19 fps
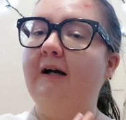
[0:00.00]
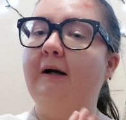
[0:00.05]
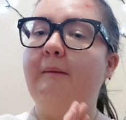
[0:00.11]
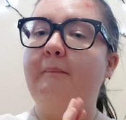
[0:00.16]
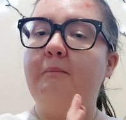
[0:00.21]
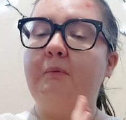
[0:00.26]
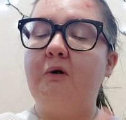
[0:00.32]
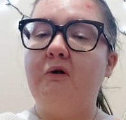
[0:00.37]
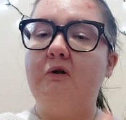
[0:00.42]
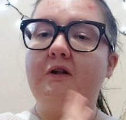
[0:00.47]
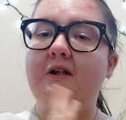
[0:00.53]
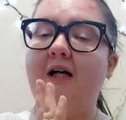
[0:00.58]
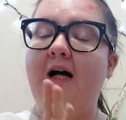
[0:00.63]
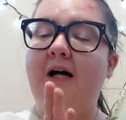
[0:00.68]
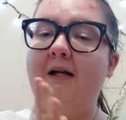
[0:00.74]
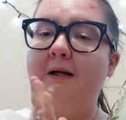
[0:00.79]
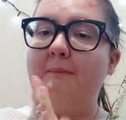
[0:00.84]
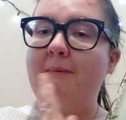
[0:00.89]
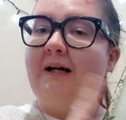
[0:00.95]
but
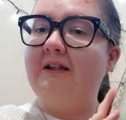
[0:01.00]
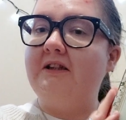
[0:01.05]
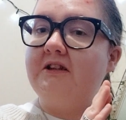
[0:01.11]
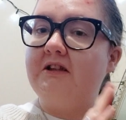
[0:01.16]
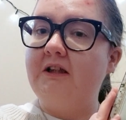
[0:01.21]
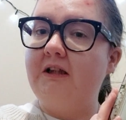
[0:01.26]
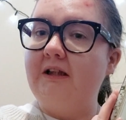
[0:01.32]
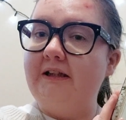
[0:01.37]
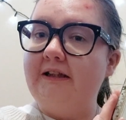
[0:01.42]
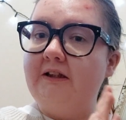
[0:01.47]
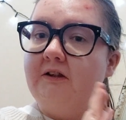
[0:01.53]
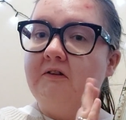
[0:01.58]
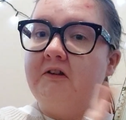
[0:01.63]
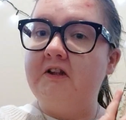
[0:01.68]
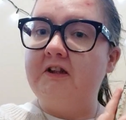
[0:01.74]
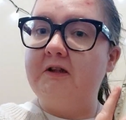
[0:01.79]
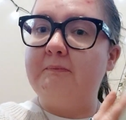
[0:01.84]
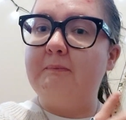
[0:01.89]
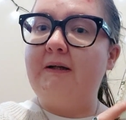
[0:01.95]
I am actually
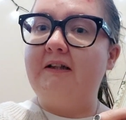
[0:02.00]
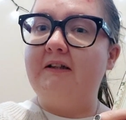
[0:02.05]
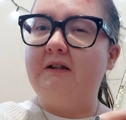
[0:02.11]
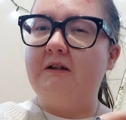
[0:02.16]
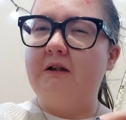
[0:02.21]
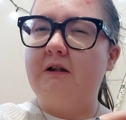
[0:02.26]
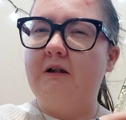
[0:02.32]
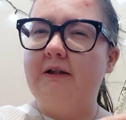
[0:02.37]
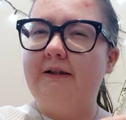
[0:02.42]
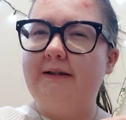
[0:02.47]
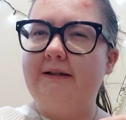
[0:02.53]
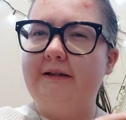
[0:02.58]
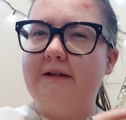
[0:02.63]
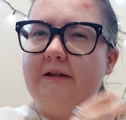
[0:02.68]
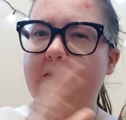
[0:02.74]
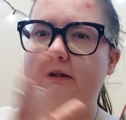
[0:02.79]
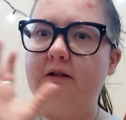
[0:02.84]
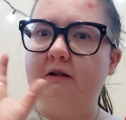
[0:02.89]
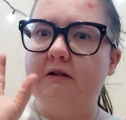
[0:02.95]

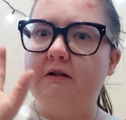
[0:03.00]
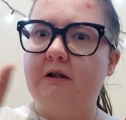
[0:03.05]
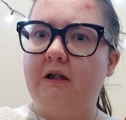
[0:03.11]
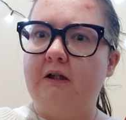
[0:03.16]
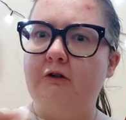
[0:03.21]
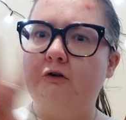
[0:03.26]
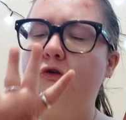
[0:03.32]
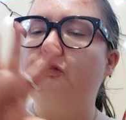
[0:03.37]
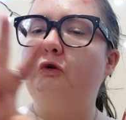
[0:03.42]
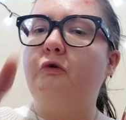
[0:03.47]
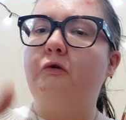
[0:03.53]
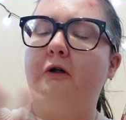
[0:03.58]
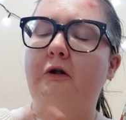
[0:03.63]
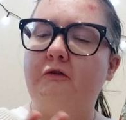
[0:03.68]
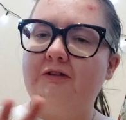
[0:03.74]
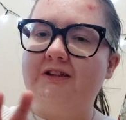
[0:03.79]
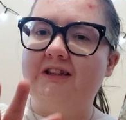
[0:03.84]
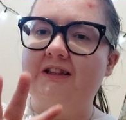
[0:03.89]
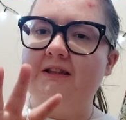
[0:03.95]
unexpectedly, kind of short
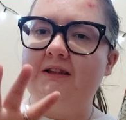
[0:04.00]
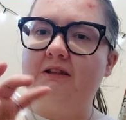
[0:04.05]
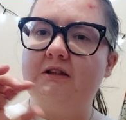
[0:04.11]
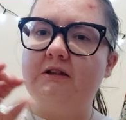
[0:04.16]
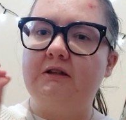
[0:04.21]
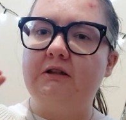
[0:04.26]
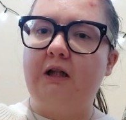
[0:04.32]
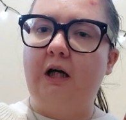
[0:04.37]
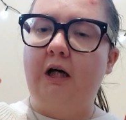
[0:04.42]
notice,